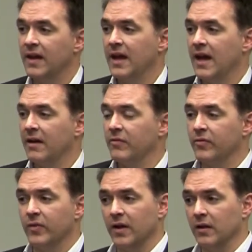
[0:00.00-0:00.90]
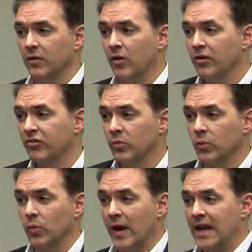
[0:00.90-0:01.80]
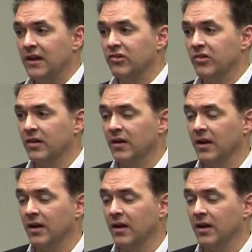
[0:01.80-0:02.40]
have large range